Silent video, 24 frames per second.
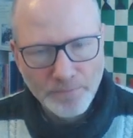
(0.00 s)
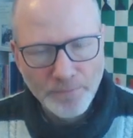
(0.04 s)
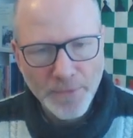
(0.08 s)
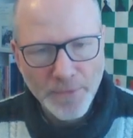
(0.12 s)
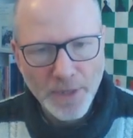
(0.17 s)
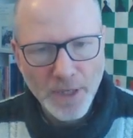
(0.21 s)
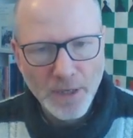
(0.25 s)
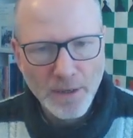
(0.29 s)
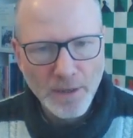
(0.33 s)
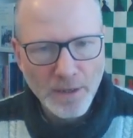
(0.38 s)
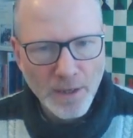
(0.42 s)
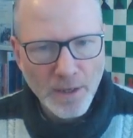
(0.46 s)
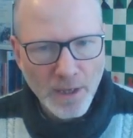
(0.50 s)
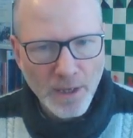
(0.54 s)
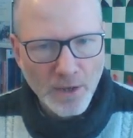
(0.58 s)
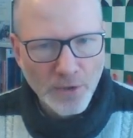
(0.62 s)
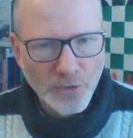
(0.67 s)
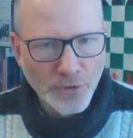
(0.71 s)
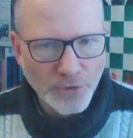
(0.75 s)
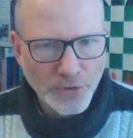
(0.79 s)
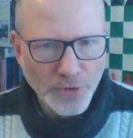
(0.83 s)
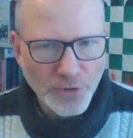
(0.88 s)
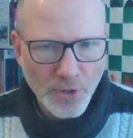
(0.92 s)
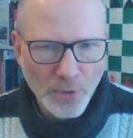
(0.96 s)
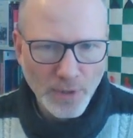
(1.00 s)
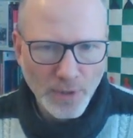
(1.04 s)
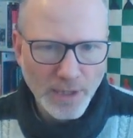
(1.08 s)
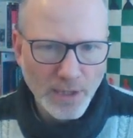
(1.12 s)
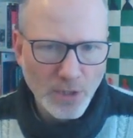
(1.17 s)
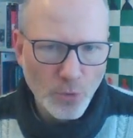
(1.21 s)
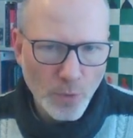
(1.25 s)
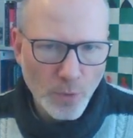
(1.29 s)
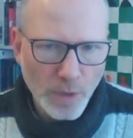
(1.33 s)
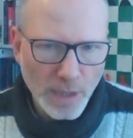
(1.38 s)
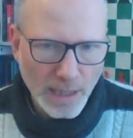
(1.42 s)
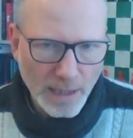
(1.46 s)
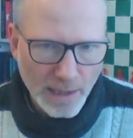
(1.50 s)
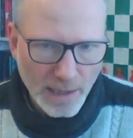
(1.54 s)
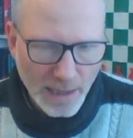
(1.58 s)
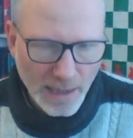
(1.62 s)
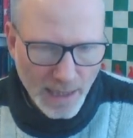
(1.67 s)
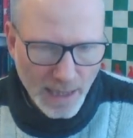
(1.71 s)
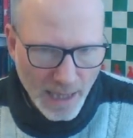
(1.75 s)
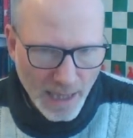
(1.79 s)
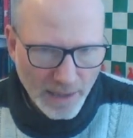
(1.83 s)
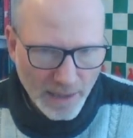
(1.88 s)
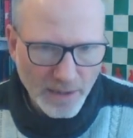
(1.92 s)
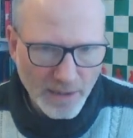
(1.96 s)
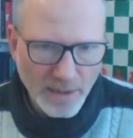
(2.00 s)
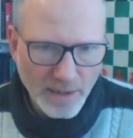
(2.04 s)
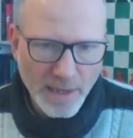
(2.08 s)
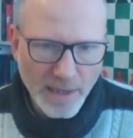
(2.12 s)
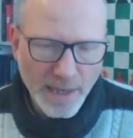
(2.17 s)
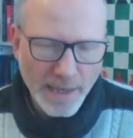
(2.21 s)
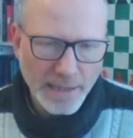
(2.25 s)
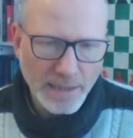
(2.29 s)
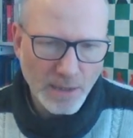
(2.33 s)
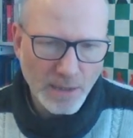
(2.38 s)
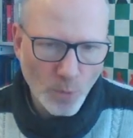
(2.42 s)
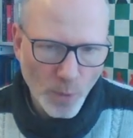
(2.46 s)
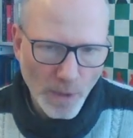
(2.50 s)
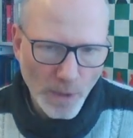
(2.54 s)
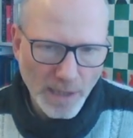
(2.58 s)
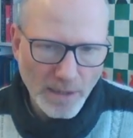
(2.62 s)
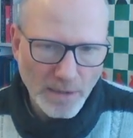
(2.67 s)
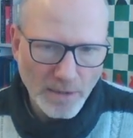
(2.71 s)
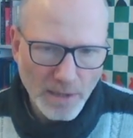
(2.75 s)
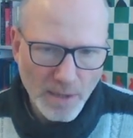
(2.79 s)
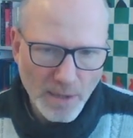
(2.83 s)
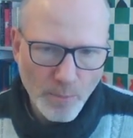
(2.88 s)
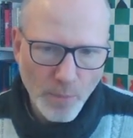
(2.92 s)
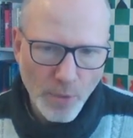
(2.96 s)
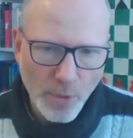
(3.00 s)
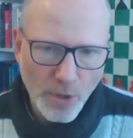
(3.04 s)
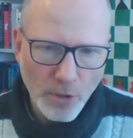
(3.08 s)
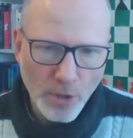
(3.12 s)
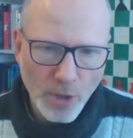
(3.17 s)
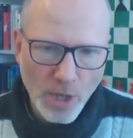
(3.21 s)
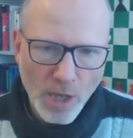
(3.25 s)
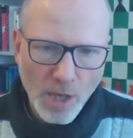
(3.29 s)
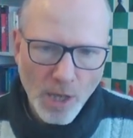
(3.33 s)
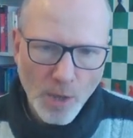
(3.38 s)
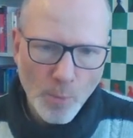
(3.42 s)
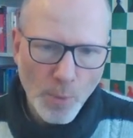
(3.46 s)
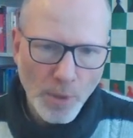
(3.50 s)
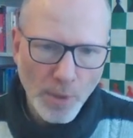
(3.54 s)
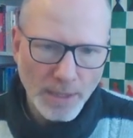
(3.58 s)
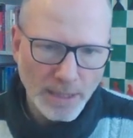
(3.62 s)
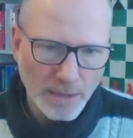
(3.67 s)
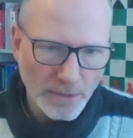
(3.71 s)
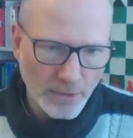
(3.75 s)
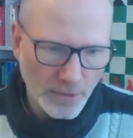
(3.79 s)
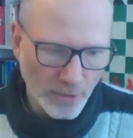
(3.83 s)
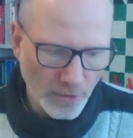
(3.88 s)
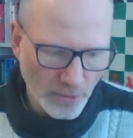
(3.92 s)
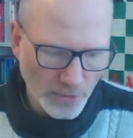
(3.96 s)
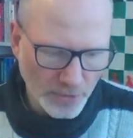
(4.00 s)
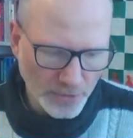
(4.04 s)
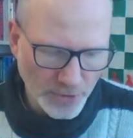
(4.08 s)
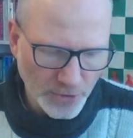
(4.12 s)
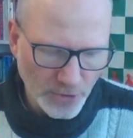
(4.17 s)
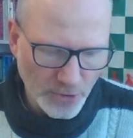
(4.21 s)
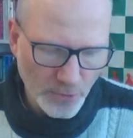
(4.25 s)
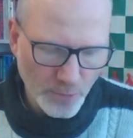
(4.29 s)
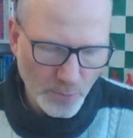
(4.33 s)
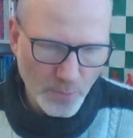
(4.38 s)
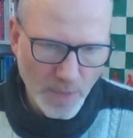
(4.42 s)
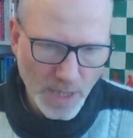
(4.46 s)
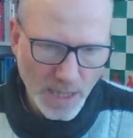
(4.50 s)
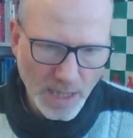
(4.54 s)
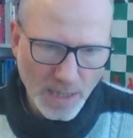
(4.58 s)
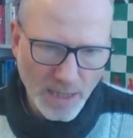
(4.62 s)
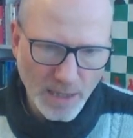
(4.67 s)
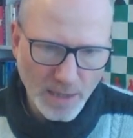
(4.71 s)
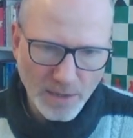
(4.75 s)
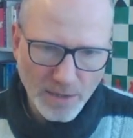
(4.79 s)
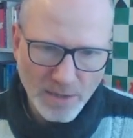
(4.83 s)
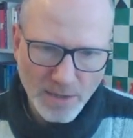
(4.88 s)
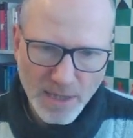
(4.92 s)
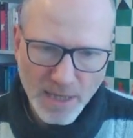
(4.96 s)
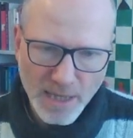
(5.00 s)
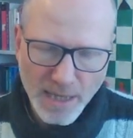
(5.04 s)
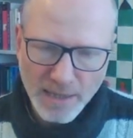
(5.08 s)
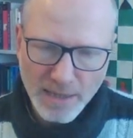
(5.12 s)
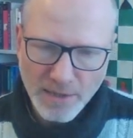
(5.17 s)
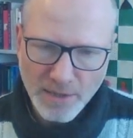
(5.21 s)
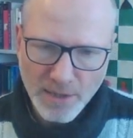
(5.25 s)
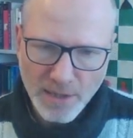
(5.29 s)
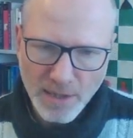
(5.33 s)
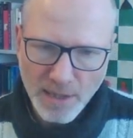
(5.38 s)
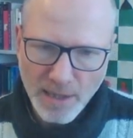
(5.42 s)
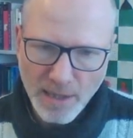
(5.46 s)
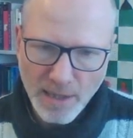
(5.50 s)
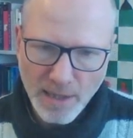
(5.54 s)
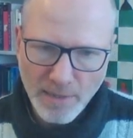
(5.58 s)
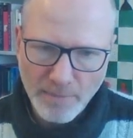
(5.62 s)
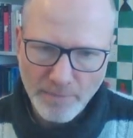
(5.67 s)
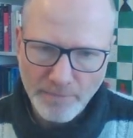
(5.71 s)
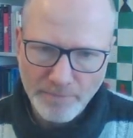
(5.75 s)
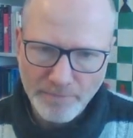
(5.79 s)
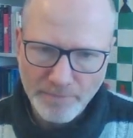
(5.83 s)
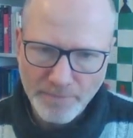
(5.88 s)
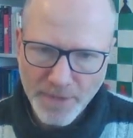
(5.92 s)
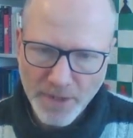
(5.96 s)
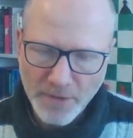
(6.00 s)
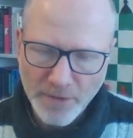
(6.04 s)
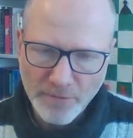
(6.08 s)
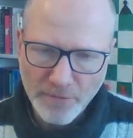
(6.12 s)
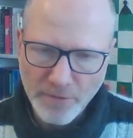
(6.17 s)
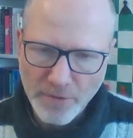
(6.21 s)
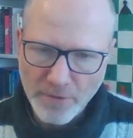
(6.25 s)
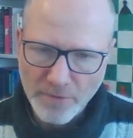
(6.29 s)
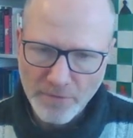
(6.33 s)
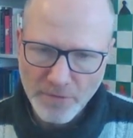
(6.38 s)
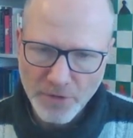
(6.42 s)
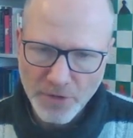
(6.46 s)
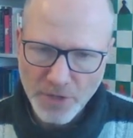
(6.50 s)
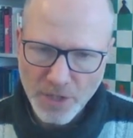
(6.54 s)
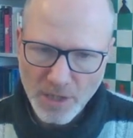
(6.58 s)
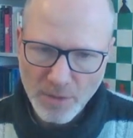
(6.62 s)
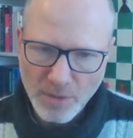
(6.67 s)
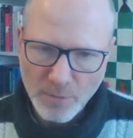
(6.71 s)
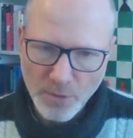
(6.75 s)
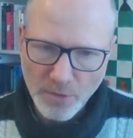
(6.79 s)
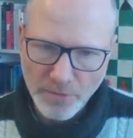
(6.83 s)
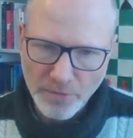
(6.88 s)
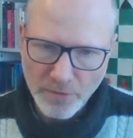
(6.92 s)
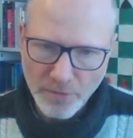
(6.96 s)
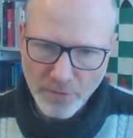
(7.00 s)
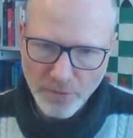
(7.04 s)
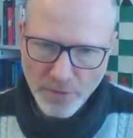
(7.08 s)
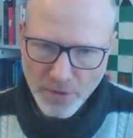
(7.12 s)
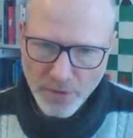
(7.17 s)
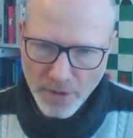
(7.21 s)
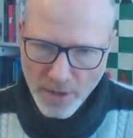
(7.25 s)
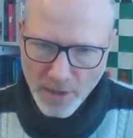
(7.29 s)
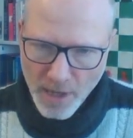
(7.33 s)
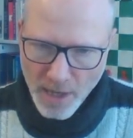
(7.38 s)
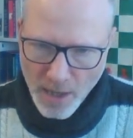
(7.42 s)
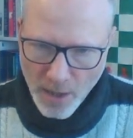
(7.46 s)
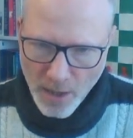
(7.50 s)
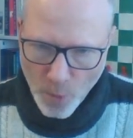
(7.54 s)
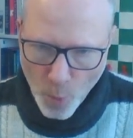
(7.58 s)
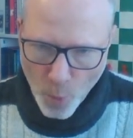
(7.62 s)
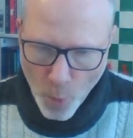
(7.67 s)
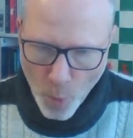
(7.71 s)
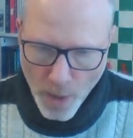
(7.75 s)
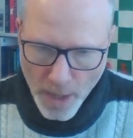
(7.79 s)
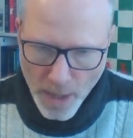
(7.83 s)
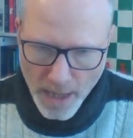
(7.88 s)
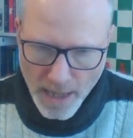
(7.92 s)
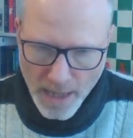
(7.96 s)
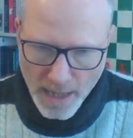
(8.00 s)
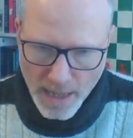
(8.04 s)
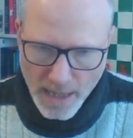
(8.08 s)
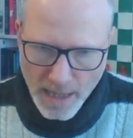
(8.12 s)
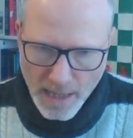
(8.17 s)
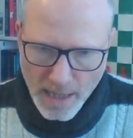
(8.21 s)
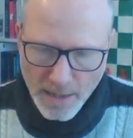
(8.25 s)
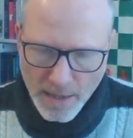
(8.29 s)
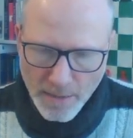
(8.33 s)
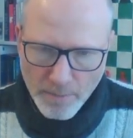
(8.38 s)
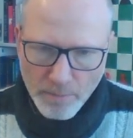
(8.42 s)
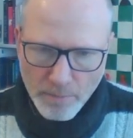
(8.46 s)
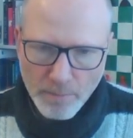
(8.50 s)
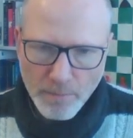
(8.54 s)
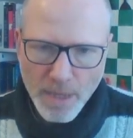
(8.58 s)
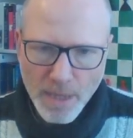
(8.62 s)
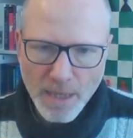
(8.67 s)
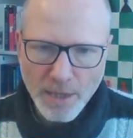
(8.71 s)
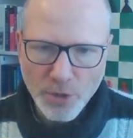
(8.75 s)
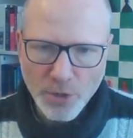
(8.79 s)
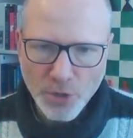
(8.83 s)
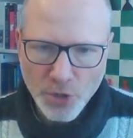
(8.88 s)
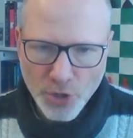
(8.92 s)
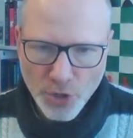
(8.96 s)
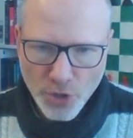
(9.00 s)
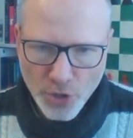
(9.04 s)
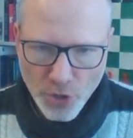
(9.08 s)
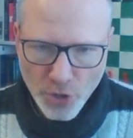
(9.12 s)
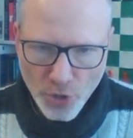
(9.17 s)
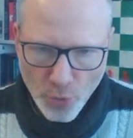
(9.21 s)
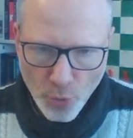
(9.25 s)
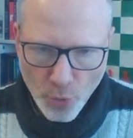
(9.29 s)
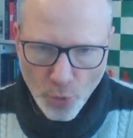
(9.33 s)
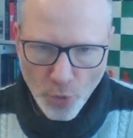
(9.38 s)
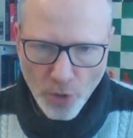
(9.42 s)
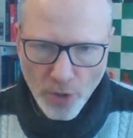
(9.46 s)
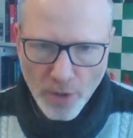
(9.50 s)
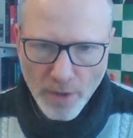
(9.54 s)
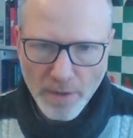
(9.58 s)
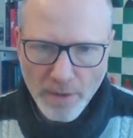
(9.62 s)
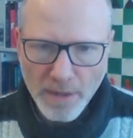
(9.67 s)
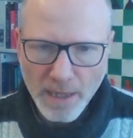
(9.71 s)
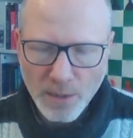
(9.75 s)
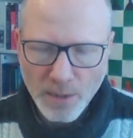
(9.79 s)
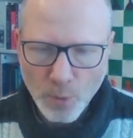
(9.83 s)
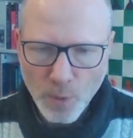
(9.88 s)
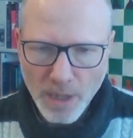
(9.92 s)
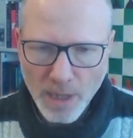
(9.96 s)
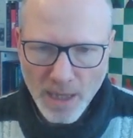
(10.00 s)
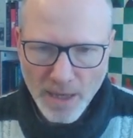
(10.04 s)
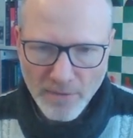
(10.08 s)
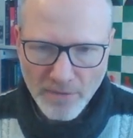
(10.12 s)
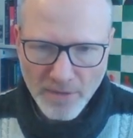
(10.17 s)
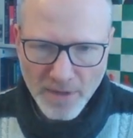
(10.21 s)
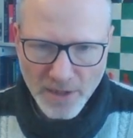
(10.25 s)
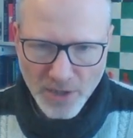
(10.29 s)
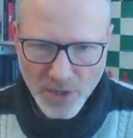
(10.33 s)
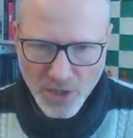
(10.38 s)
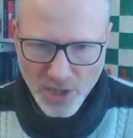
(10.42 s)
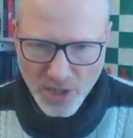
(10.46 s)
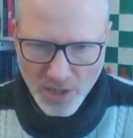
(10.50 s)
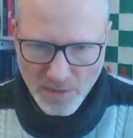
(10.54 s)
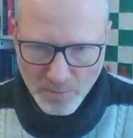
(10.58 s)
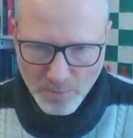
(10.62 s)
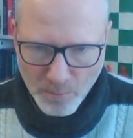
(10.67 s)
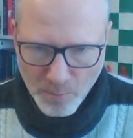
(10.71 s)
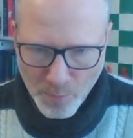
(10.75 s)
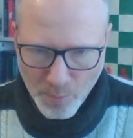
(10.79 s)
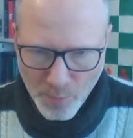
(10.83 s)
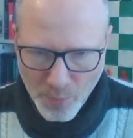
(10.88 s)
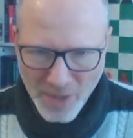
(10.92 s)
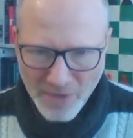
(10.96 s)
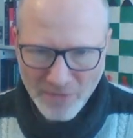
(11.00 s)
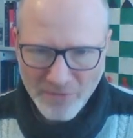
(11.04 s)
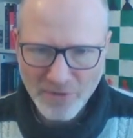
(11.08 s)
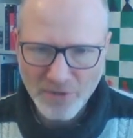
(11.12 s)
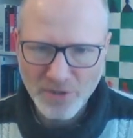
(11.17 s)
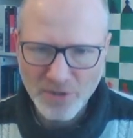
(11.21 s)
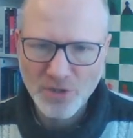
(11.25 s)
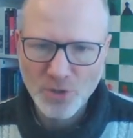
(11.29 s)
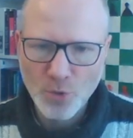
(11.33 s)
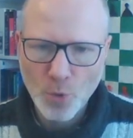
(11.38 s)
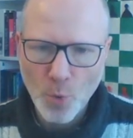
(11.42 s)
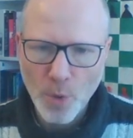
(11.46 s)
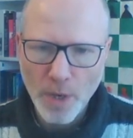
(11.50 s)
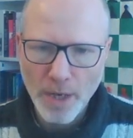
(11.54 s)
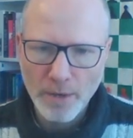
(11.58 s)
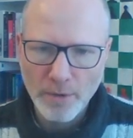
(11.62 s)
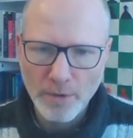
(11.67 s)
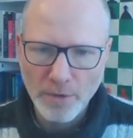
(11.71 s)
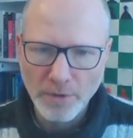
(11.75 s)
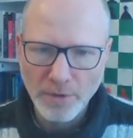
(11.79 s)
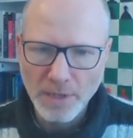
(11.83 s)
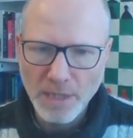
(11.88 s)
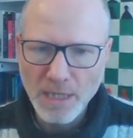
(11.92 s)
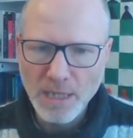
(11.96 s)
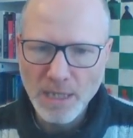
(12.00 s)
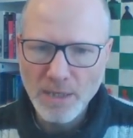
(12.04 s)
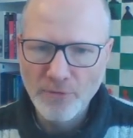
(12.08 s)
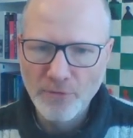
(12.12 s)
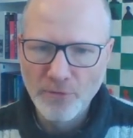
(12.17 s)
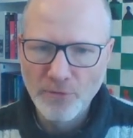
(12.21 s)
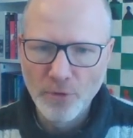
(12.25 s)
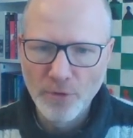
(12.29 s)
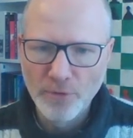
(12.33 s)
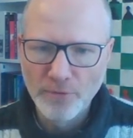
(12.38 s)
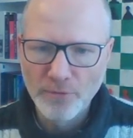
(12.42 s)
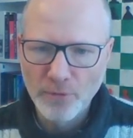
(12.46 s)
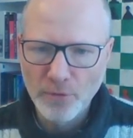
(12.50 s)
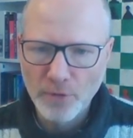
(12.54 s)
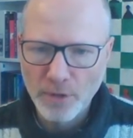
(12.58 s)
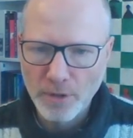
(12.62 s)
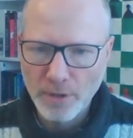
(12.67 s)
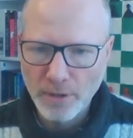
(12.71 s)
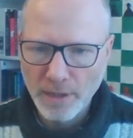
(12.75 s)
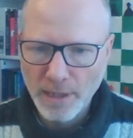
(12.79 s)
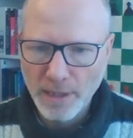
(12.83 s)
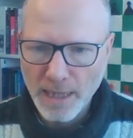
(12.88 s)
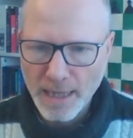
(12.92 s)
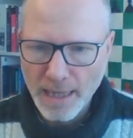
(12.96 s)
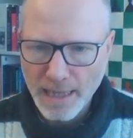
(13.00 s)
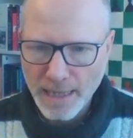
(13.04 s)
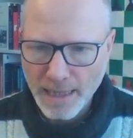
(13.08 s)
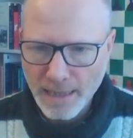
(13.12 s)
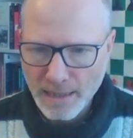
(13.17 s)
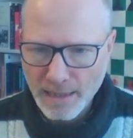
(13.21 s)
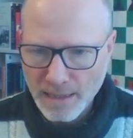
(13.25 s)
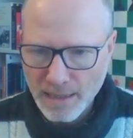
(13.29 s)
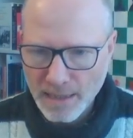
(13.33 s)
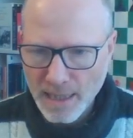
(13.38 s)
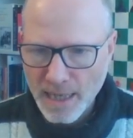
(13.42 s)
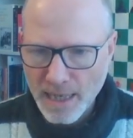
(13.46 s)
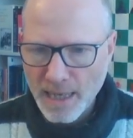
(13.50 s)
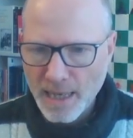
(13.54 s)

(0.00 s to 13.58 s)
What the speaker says: Yeah, not only do we kick the knight and win tempo, but it also means that for the foreseeable future we make sure that we have this pivot square on e4 for our knights